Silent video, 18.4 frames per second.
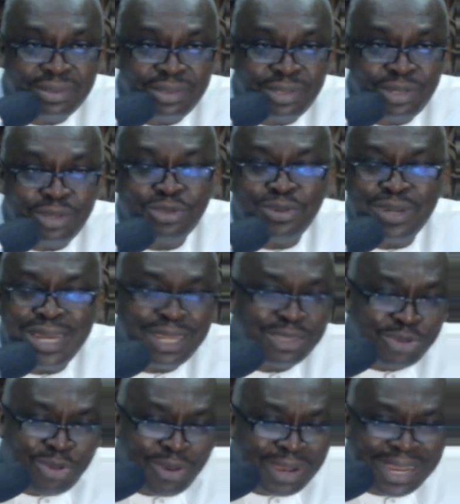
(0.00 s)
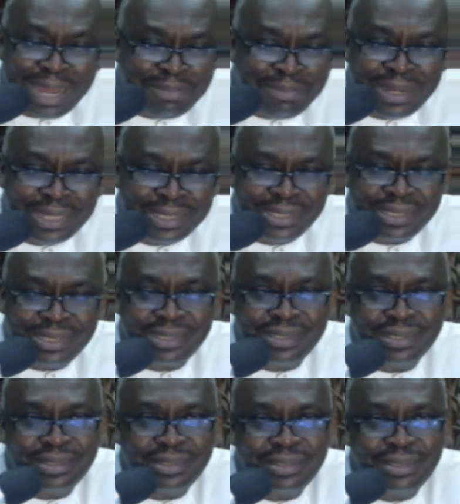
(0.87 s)
Not to now talk about
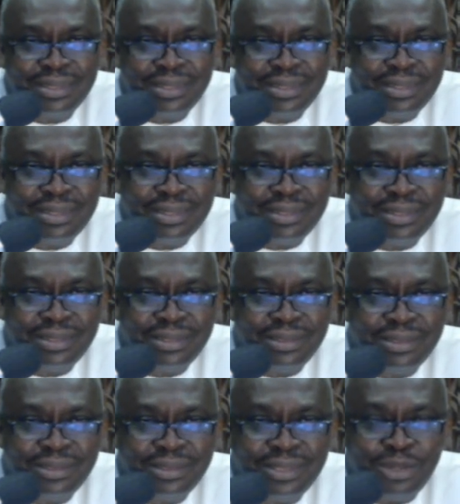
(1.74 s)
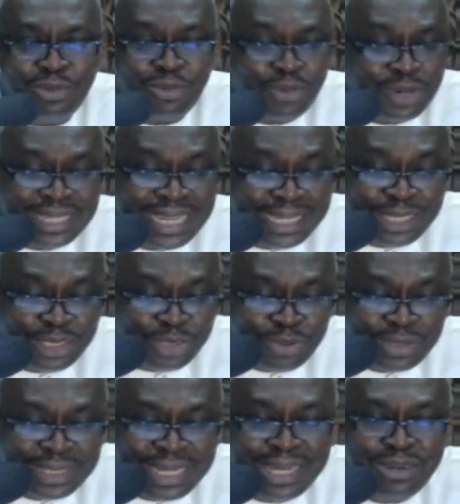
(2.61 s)
the one that is
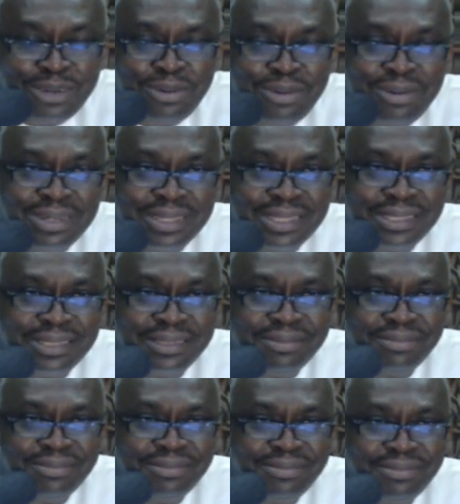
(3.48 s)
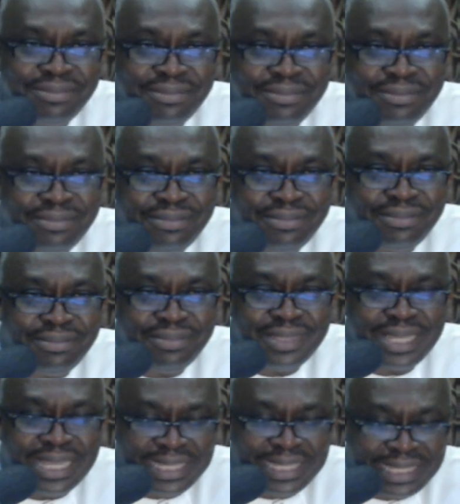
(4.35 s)
totally wrong.
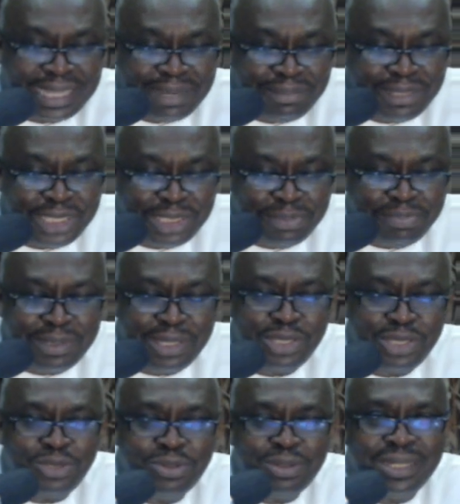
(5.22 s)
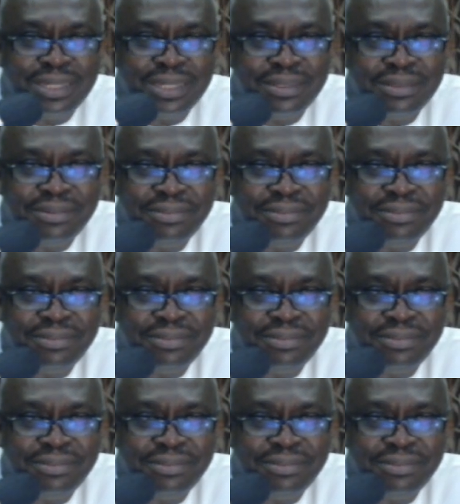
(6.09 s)
The same thing spiritually.